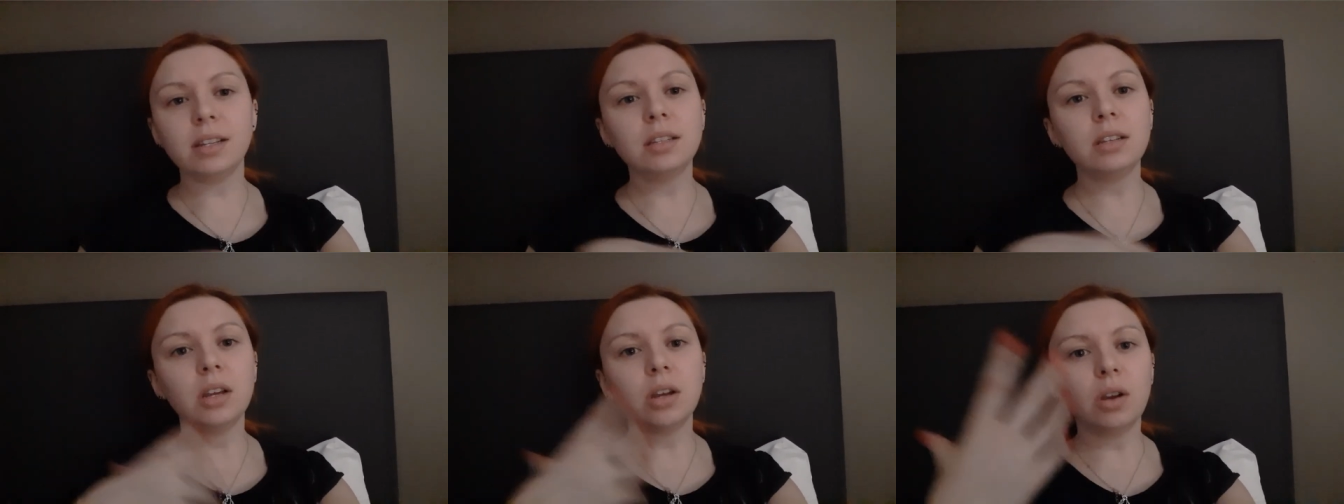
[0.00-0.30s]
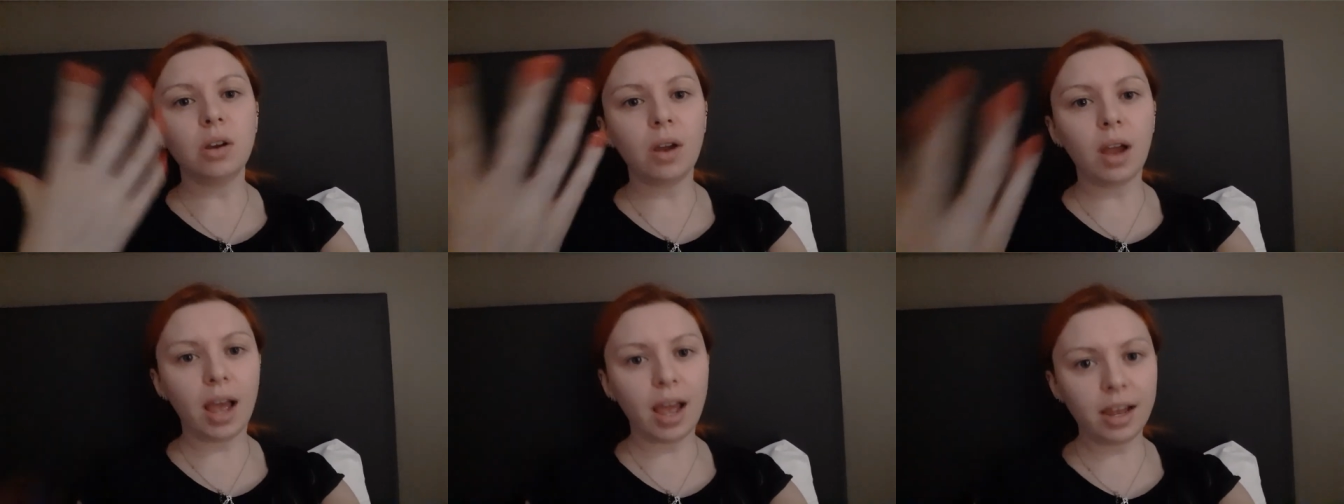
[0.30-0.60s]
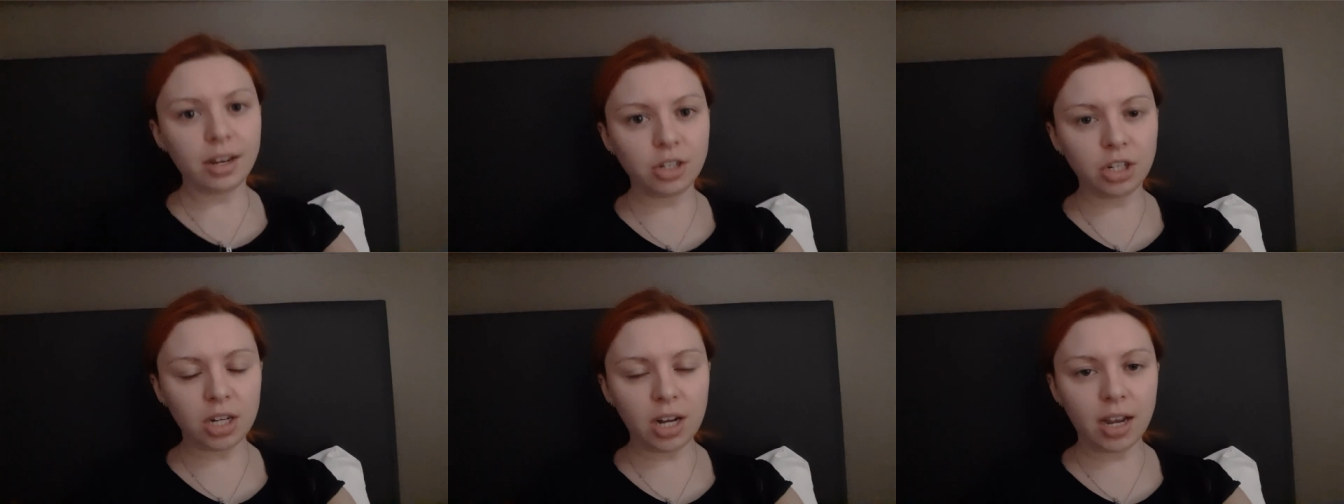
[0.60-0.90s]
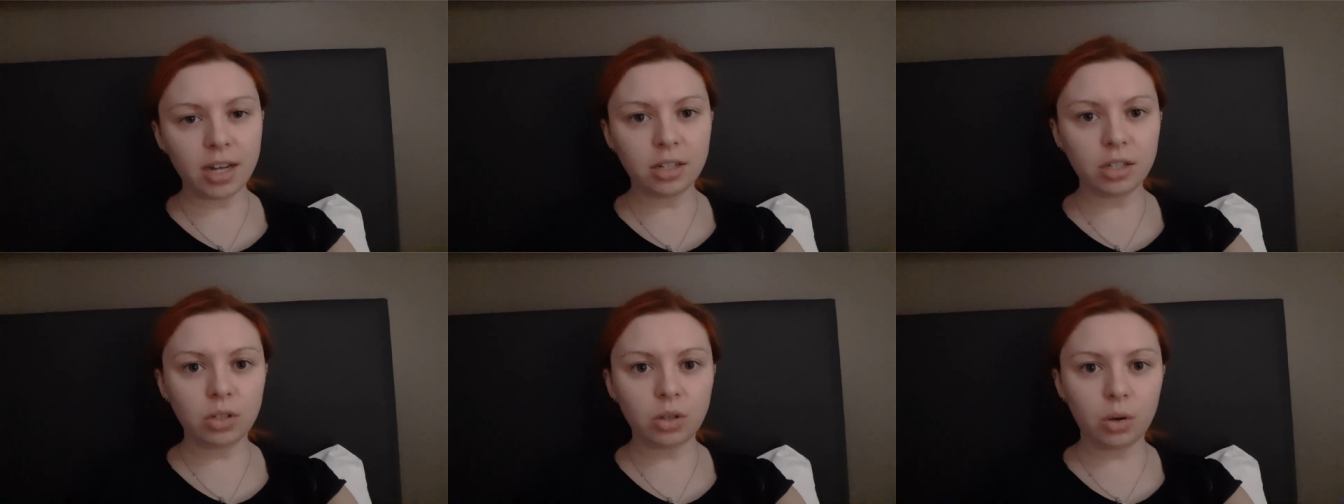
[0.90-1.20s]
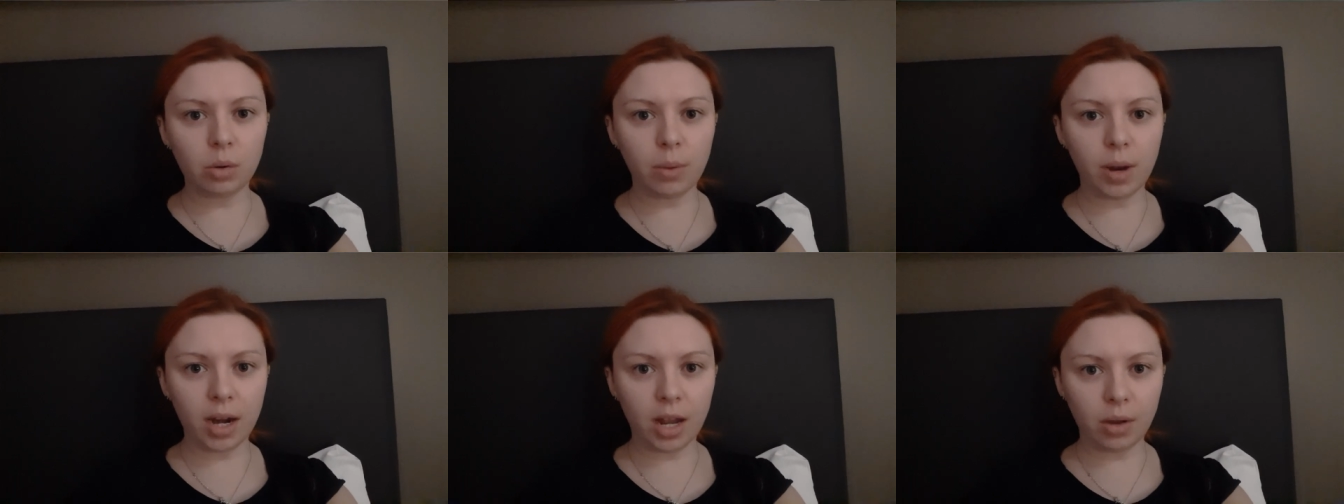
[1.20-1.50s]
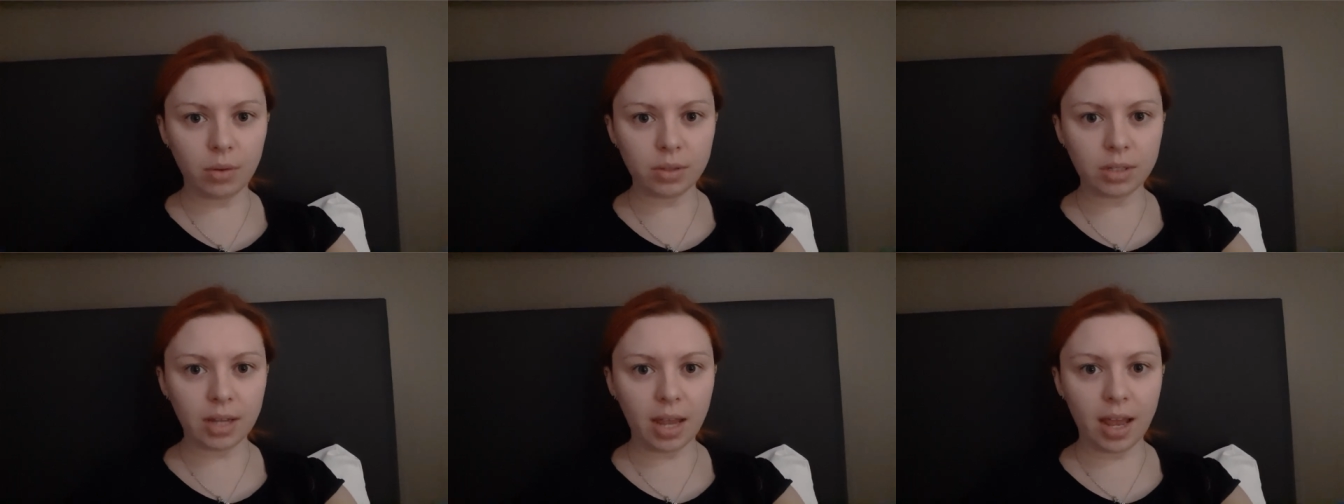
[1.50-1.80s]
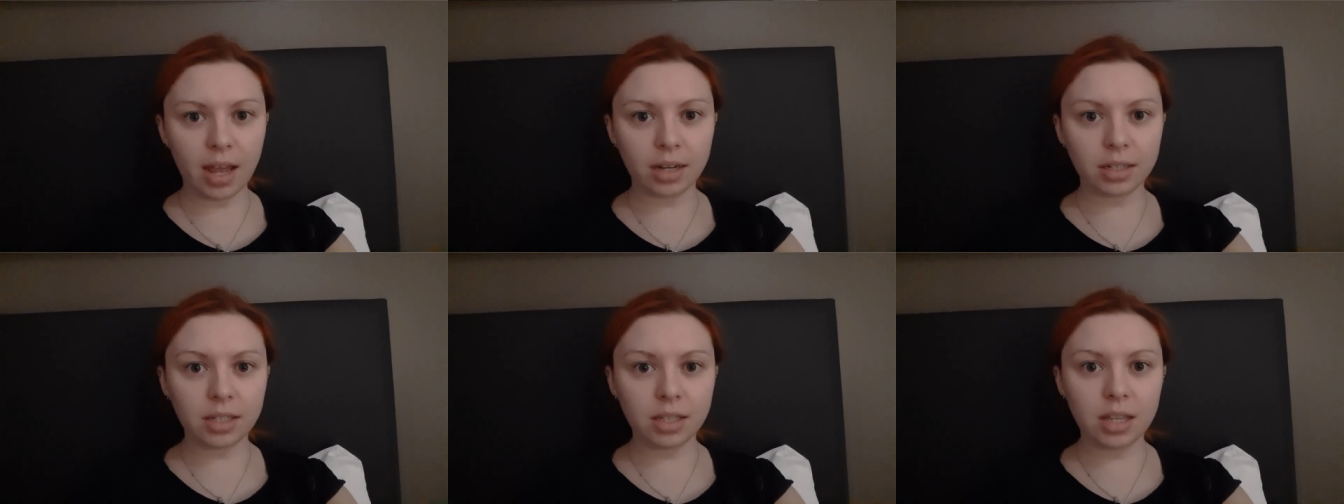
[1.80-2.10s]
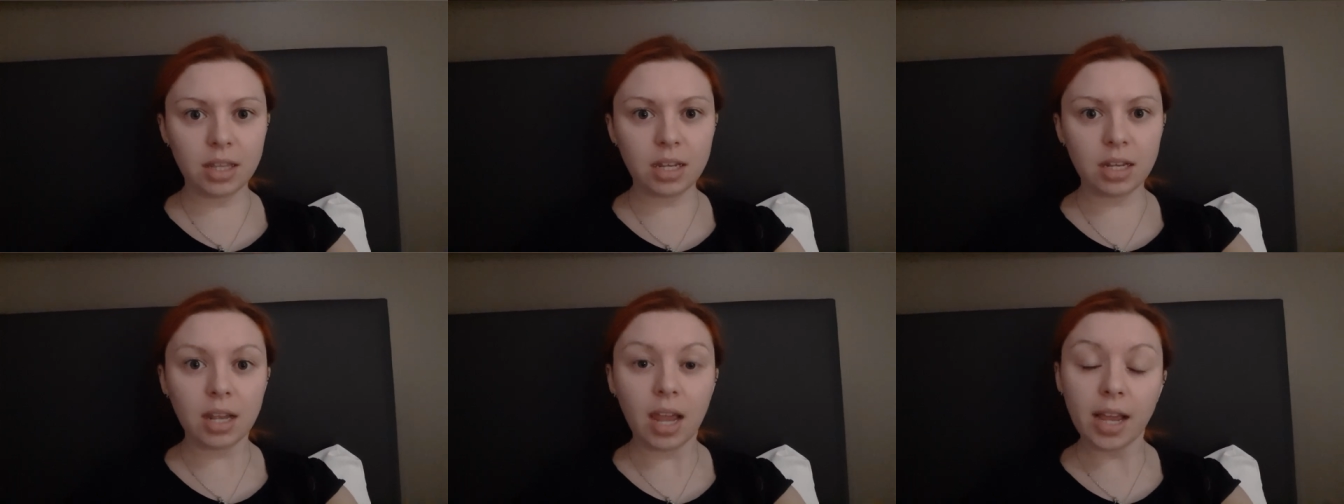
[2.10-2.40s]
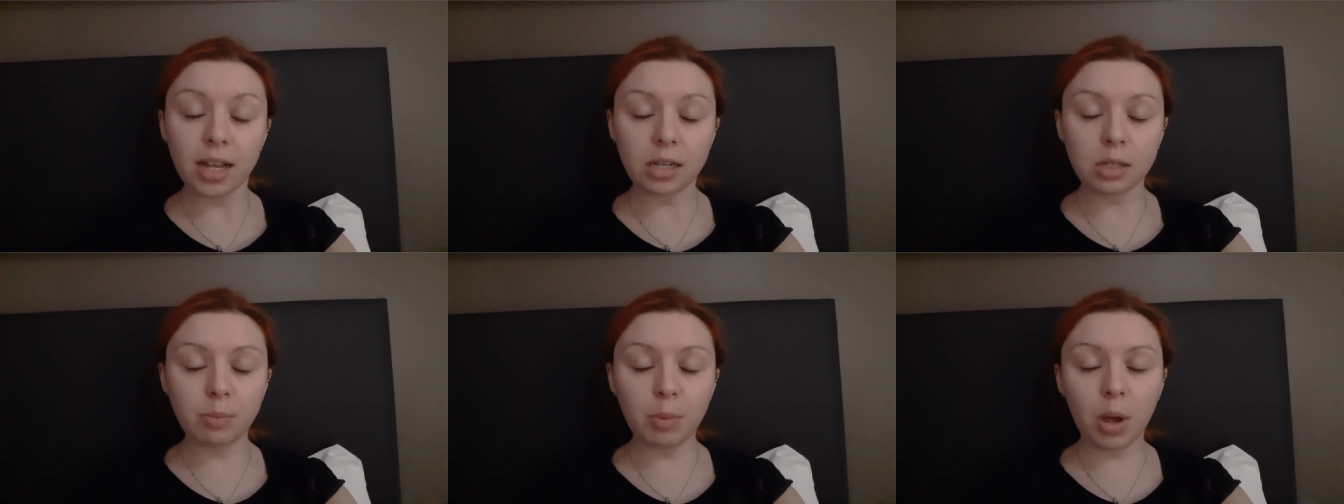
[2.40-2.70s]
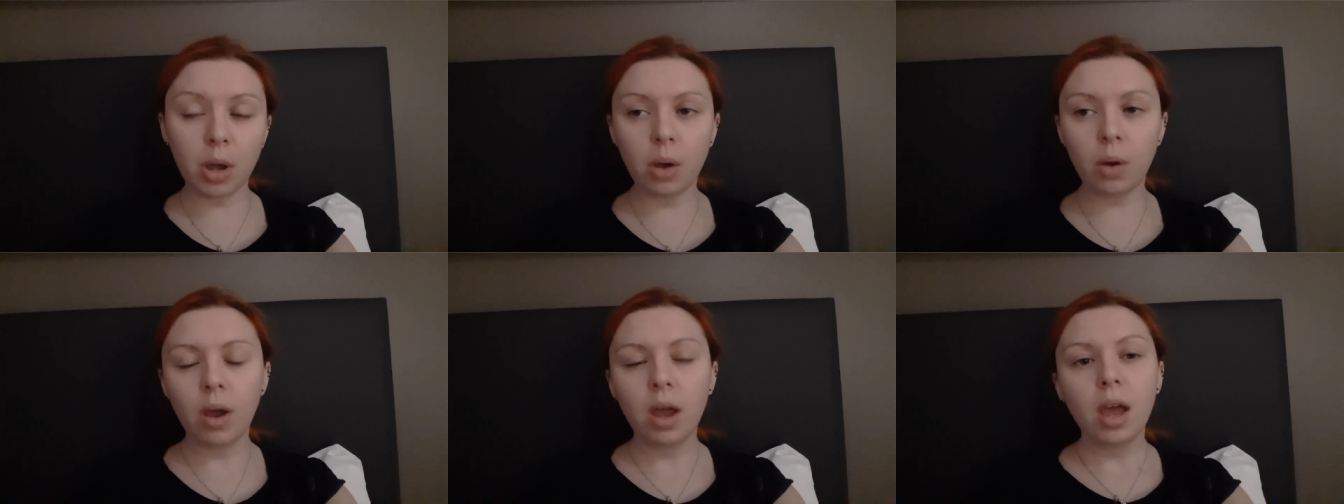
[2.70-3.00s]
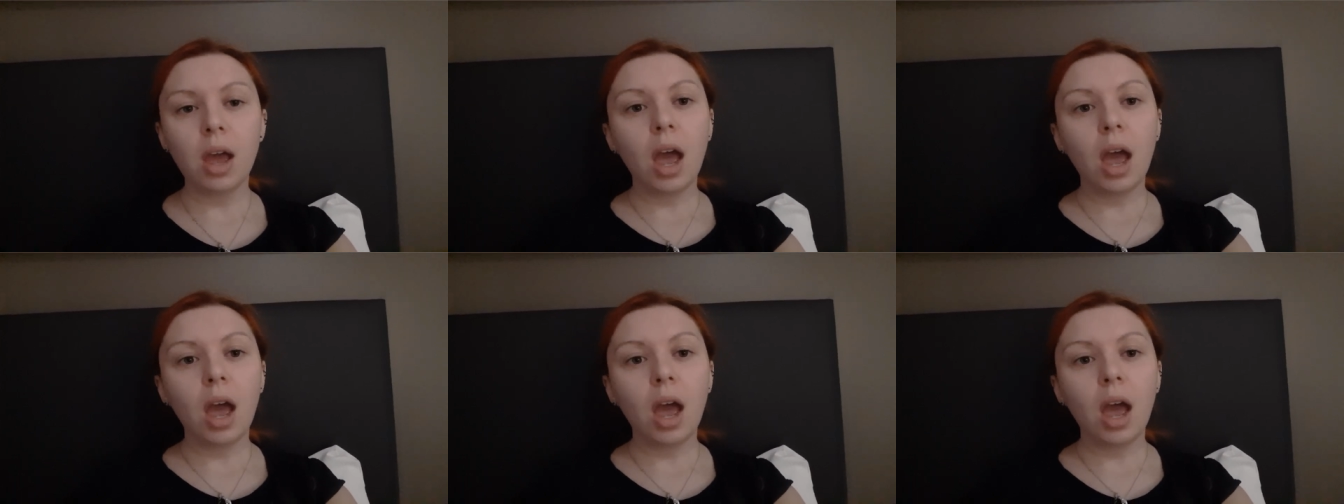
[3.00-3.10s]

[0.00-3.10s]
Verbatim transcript: So as you guys saw when I was at the expo,